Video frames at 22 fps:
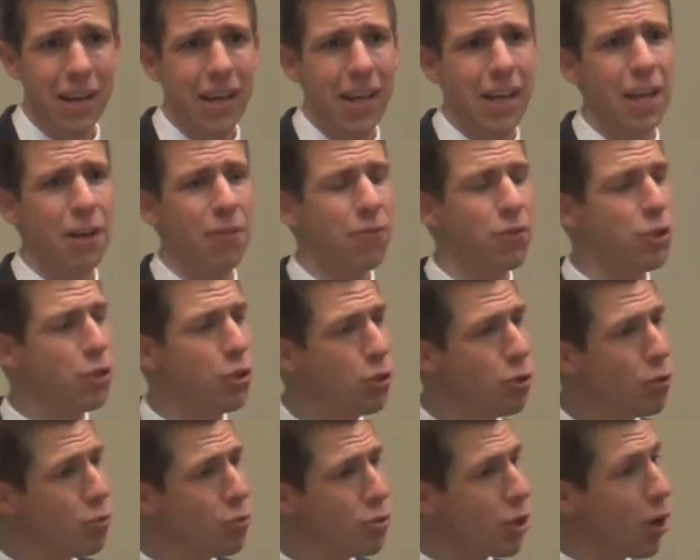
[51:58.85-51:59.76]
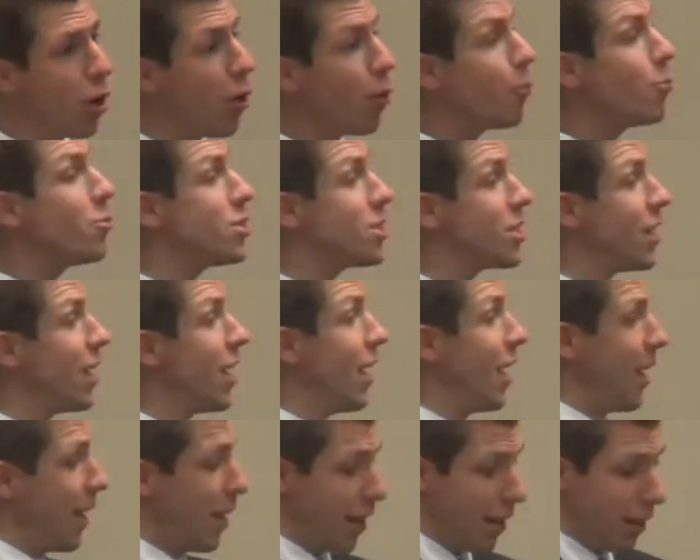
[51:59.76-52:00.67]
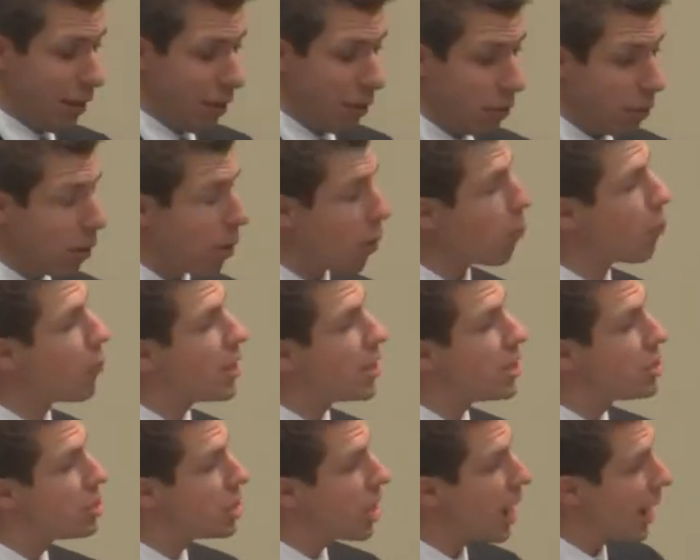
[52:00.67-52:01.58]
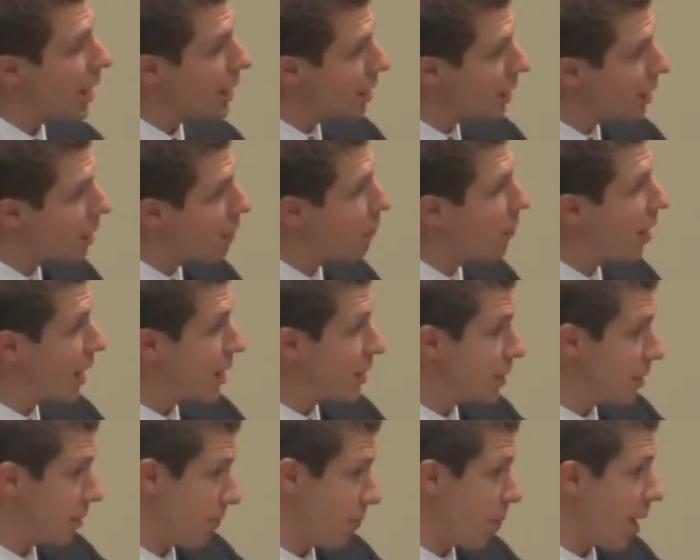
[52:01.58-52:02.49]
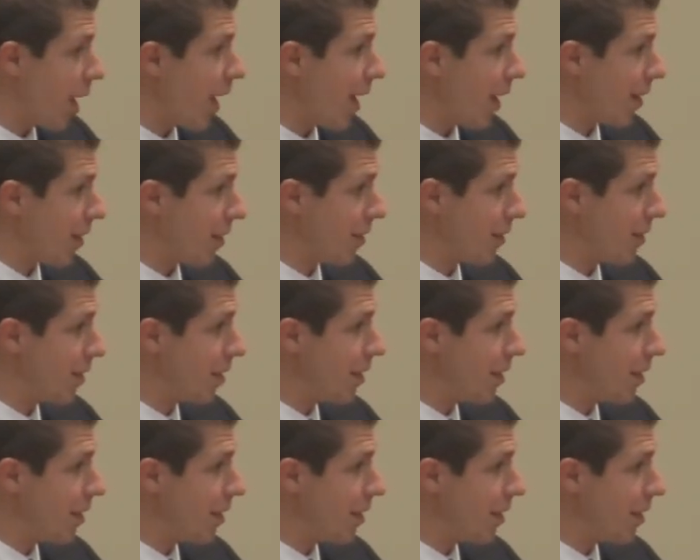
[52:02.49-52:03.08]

If you don't reject a divisive man,